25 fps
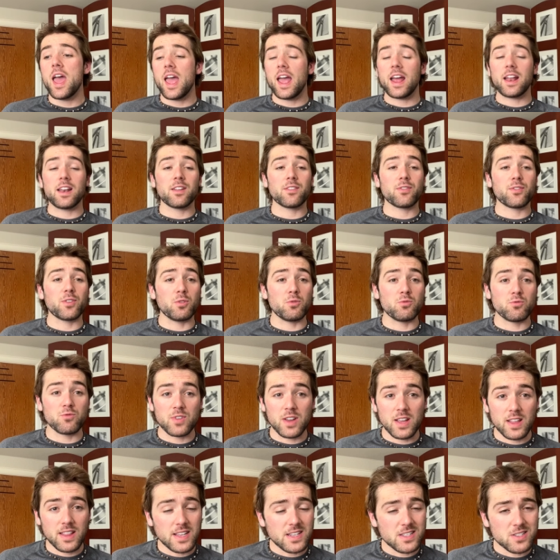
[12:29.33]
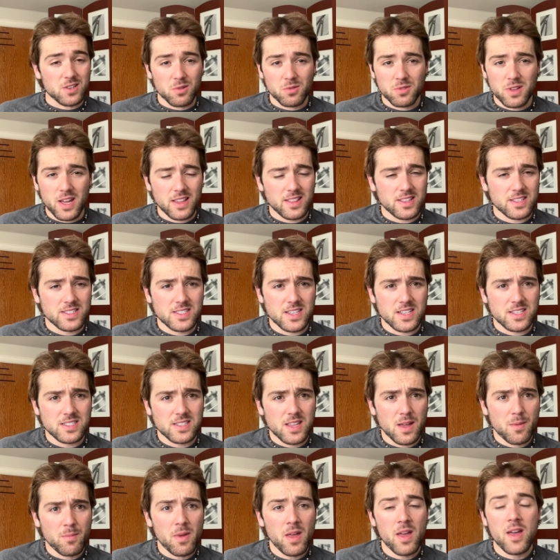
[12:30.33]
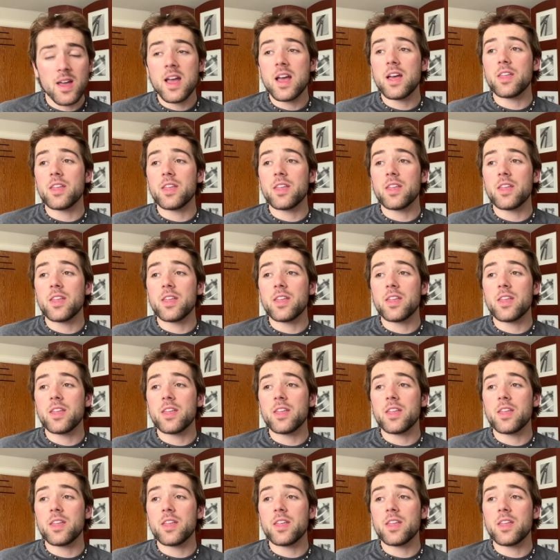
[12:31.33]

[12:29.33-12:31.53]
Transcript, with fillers: And if you really don't like the system,